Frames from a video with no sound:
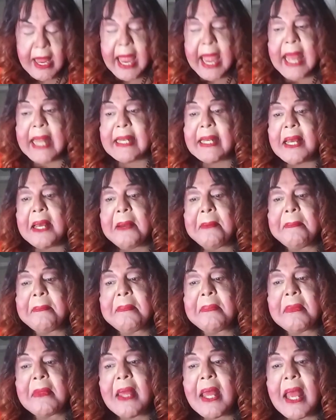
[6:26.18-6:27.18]
And
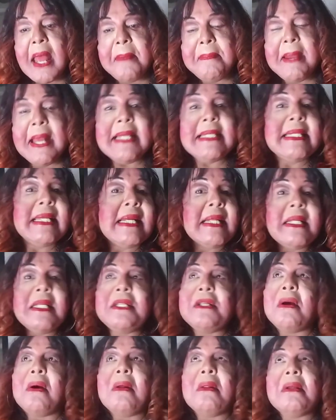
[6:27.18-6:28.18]
I basically
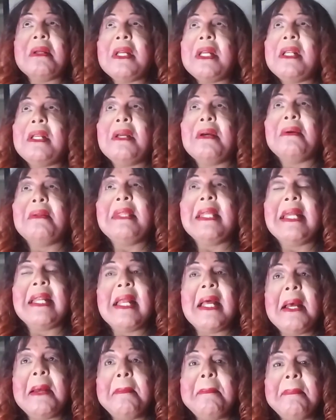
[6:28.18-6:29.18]
told her, you know, that
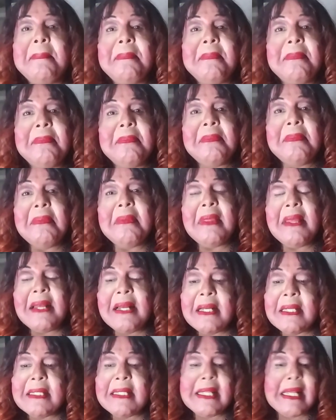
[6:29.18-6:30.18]

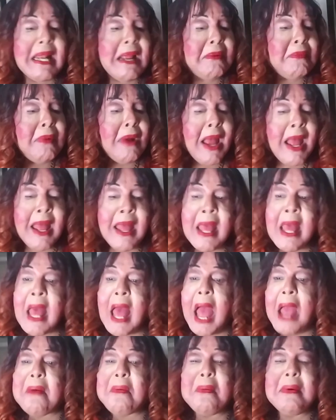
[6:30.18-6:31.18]

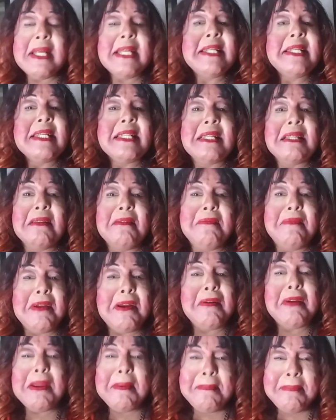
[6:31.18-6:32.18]
I wish the
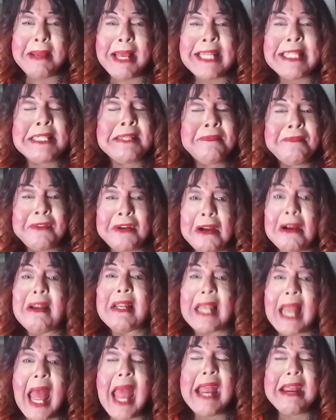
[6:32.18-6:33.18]
very best for her
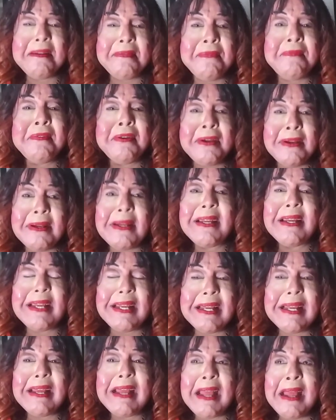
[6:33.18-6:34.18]
life.
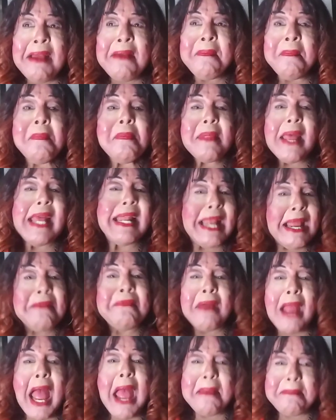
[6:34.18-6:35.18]

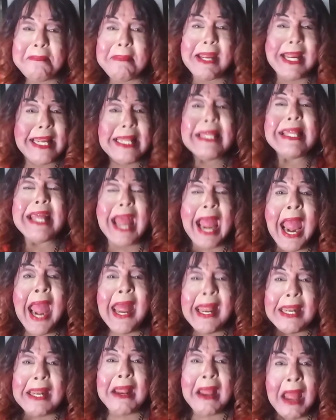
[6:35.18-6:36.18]
And I mean
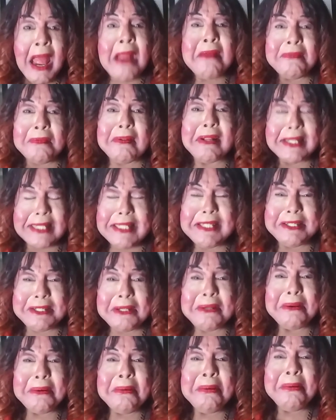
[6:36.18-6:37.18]
that. I really
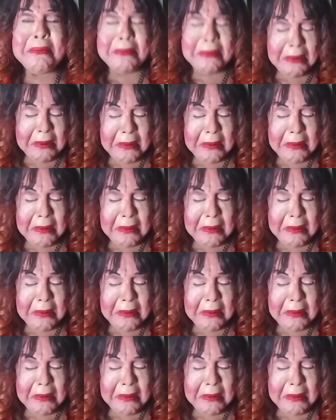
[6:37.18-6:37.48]
do.